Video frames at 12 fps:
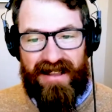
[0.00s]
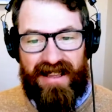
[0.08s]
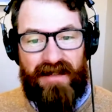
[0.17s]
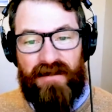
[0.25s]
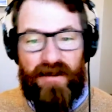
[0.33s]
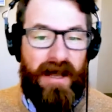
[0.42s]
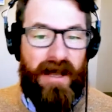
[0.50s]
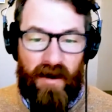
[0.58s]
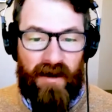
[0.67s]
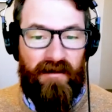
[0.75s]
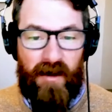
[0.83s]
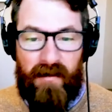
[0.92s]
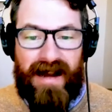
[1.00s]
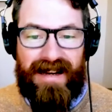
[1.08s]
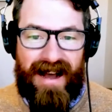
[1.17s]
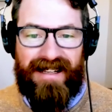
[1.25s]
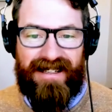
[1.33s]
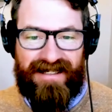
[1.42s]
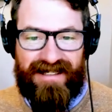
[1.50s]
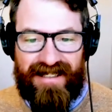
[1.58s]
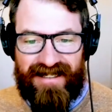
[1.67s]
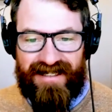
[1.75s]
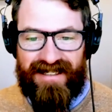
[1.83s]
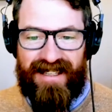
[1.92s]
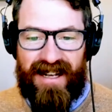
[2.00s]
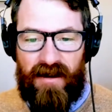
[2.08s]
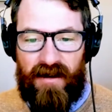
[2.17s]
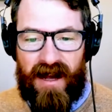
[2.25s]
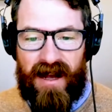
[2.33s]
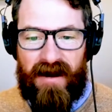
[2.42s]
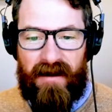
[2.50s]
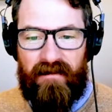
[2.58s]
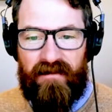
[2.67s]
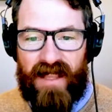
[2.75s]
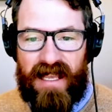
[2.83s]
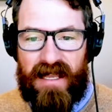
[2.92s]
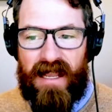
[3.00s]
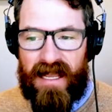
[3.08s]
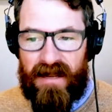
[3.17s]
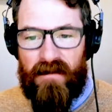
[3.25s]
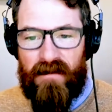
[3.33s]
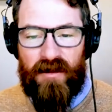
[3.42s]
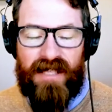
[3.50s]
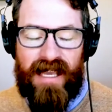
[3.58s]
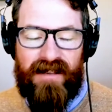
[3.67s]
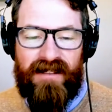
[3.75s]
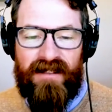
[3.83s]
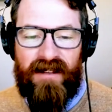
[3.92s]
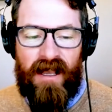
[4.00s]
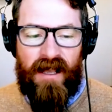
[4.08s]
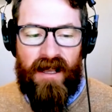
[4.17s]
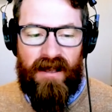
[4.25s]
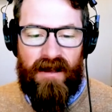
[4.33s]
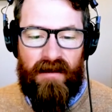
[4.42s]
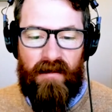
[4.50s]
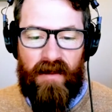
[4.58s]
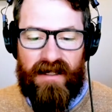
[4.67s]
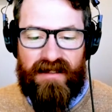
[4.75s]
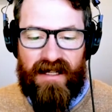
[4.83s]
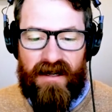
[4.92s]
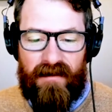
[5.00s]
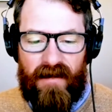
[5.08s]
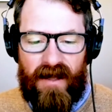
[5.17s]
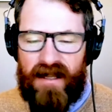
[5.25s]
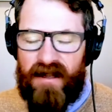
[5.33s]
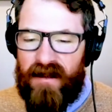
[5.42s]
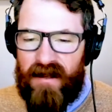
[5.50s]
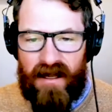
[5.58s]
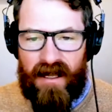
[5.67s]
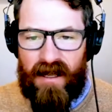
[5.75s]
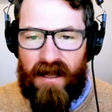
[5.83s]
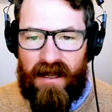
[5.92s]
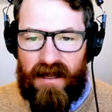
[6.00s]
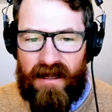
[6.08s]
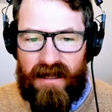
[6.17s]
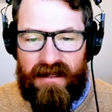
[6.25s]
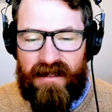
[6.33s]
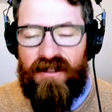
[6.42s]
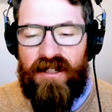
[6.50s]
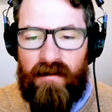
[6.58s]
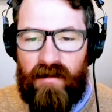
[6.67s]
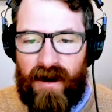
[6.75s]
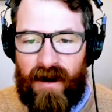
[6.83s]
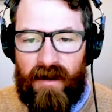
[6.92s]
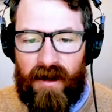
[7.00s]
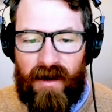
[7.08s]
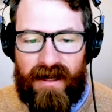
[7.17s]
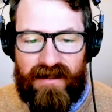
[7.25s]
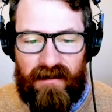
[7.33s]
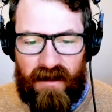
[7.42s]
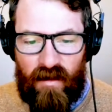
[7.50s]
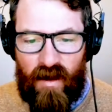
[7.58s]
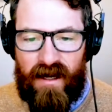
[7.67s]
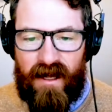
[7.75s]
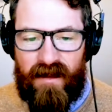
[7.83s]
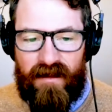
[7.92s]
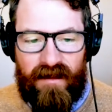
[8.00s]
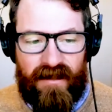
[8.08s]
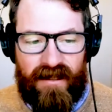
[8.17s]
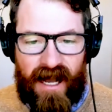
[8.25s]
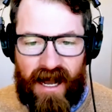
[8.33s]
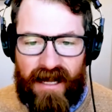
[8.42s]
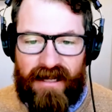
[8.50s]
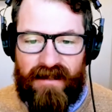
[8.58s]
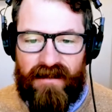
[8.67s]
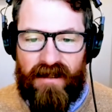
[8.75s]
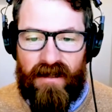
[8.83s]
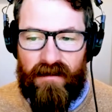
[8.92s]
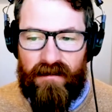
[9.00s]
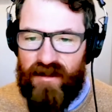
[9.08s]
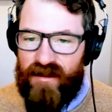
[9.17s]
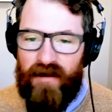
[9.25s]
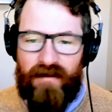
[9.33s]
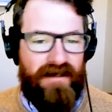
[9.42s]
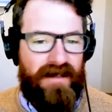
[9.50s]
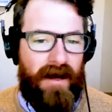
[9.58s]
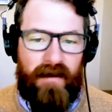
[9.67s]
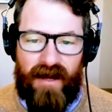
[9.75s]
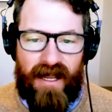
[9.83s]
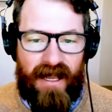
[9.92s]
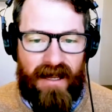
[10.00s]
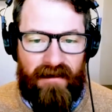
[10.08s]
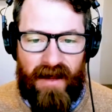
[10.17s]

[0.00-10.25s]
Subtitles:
Even though that workflow might not exist, in most cases. But in addition to prayer requests, I mean, what other kinds of, just off the top of your head,